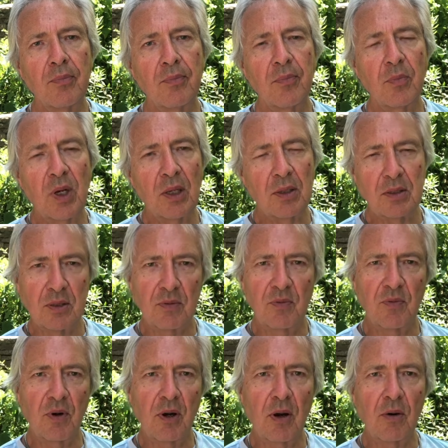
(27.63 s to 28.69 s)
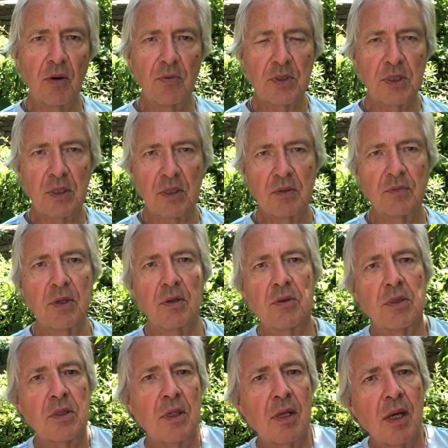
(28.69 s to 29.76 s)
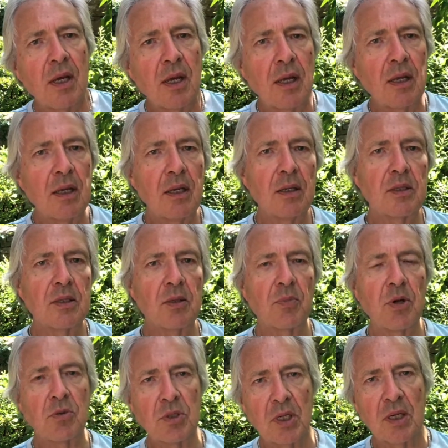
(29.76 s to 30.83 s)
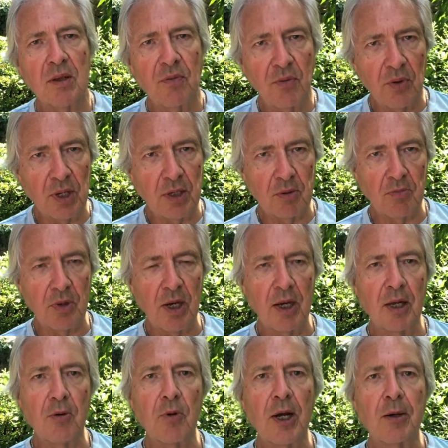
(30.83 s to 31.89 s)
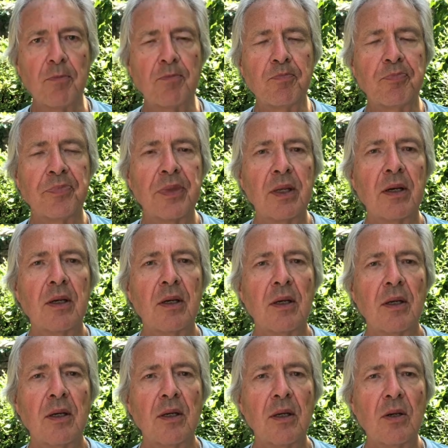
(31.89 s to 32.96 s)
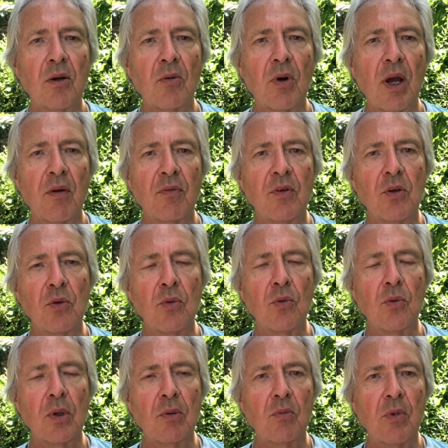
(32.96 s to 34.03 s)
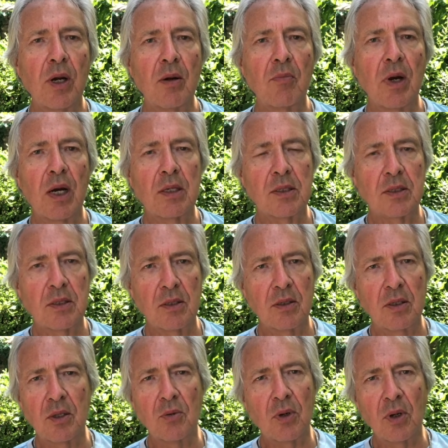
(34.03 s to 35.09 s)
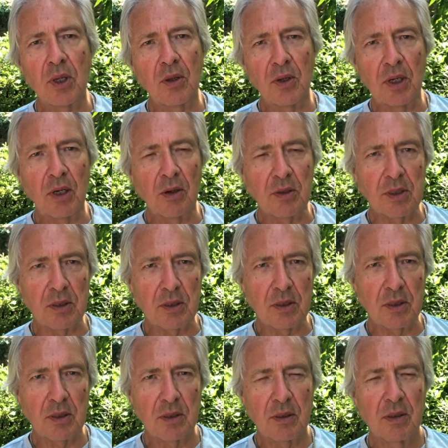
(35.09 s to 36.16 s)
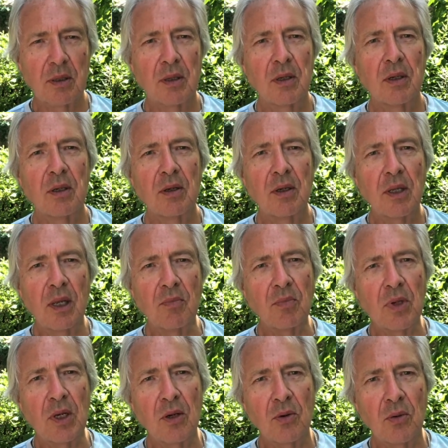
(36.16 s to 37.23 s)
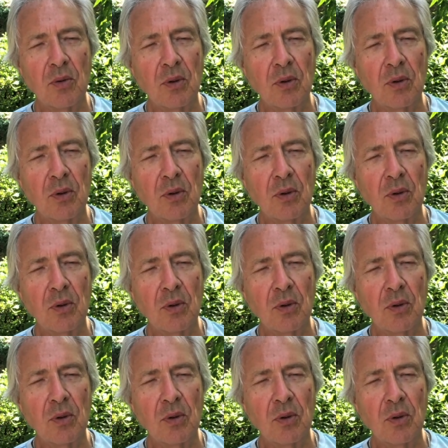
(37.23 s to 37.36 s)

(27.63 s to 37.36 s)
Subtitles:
well, this, for our overseas viewers, today is supposedly Freedom Day, when you don't have to wear masks and do all the other nonsense, even though